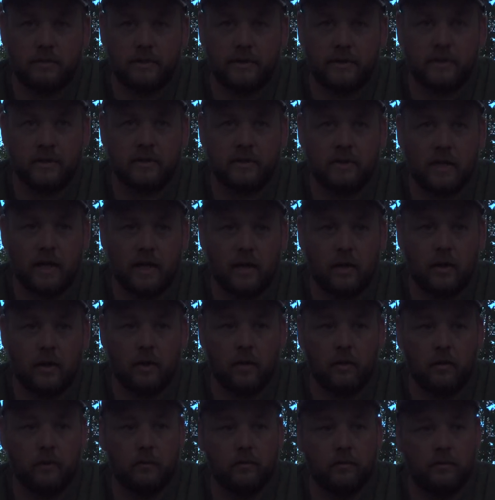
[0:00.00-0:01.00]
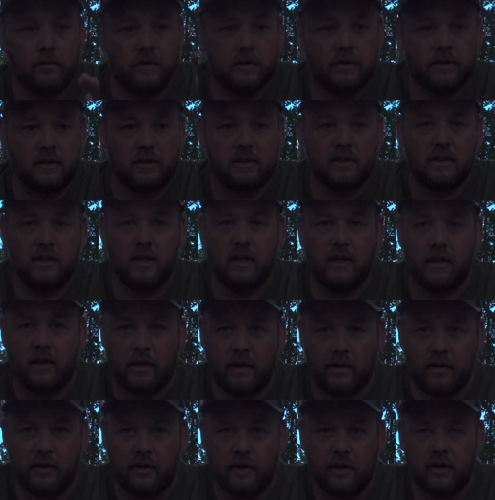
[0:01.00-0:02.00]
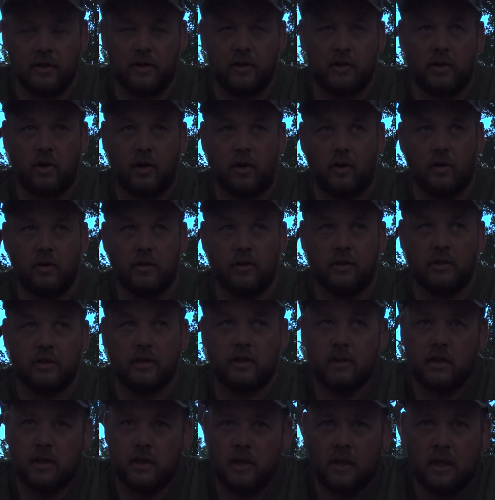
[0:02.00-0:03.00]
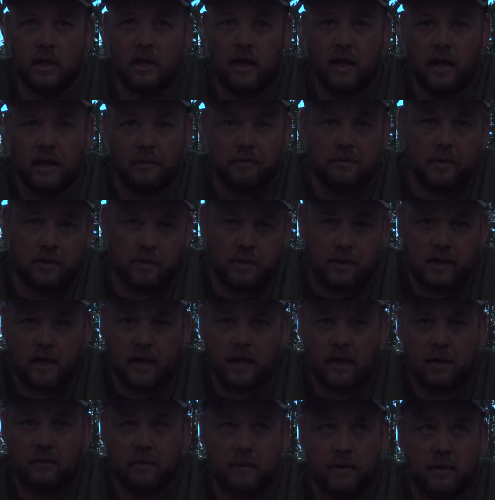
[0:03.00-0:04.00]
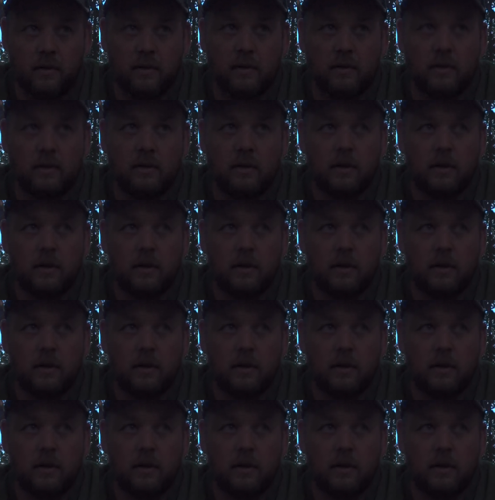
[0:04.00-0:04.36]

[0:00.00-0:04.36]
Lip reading: pictures, I go another 100 yards and put the camera.